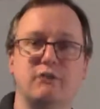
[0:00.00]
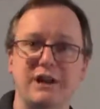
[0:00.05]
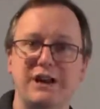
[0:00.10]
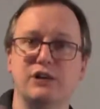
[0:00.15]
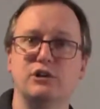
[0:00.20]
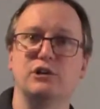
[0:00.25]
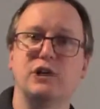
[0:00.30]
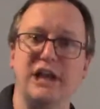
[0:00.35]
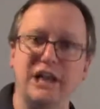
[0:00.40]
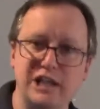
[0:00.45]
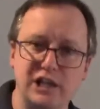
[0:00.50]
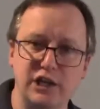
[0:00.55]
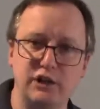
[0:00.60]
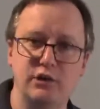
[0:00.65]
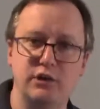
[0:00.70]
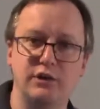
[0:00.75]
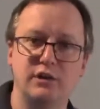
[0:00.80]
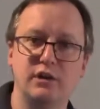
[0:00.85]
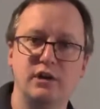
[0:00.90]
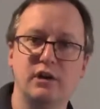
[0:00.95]

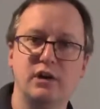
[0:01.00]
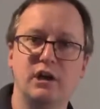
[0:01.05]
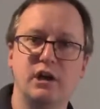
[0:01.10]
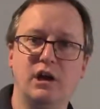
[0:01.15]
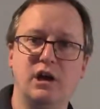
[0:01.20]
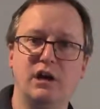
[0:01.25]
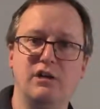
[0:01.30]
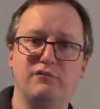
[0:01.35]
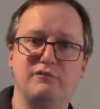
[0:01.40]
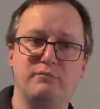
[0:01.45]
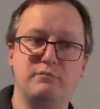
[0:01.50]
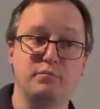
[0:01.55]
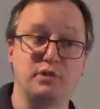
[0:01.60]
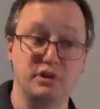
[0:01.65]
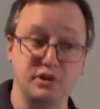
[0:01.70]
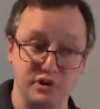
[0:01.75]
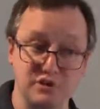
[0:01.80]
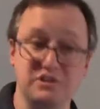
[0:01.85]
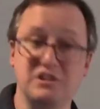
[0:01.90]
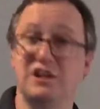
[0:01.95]
likelihood of
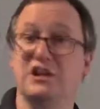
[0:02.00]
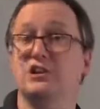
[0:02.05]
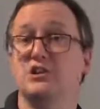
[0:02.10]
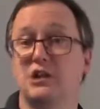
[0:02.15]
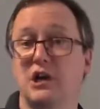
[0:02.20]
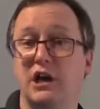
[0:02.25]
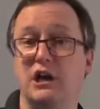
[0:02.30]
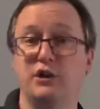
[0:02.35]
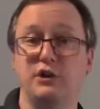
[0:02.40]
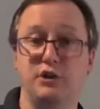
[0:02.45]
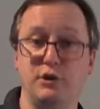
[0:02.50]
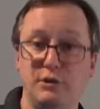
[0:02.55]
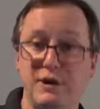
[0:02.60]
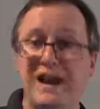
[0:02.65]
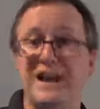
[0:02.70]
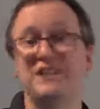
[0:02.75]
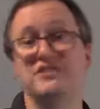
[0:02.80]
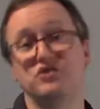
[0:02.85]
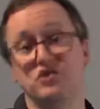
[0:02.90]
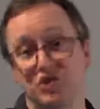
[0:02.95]
producing a child who
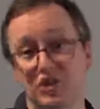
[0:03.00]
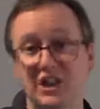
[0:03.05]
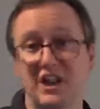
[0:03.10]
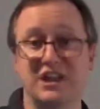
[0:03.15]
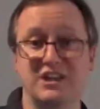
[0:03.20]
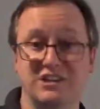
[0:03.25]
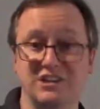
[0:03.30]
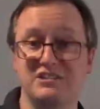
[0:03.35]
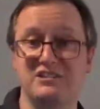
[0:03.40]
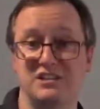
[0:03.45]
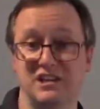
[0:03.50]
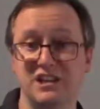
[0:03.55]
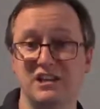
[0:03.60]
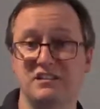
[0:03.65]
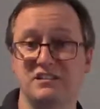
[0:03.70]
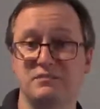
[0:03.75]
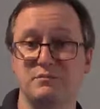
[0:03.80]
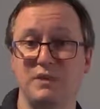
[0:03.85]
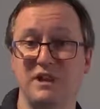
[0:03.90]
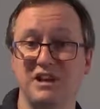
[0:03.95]
has genetic
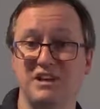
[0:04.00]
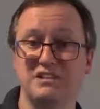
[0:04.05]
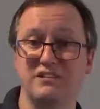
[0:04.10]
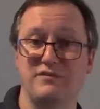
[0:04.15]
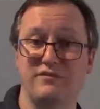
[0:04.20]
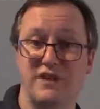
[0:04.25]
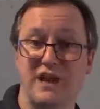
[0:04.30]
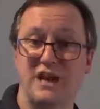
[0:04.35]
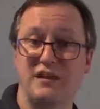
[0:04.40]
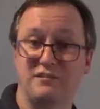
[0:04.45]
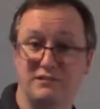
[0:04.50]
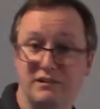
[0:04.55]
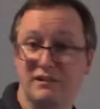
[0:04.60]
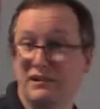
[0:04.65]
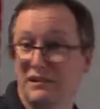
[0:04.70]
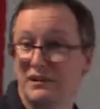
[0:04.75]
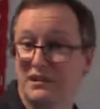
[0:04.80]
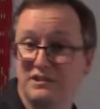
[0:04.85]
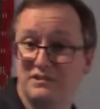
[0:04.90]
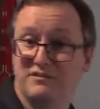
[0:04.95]
disease because of that?
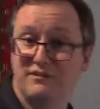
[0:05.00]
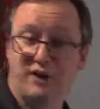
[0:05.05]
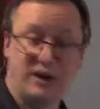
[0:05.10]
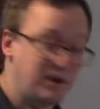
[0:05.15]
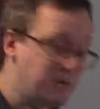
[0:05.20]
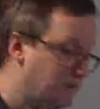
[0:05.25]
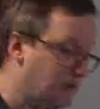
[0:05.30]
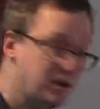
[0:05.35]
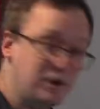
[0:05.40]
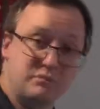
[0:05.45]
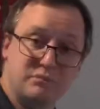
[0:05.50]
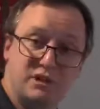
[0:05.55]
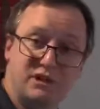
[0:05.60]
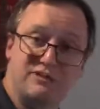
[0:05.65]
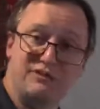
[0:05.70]
It's a very important bit of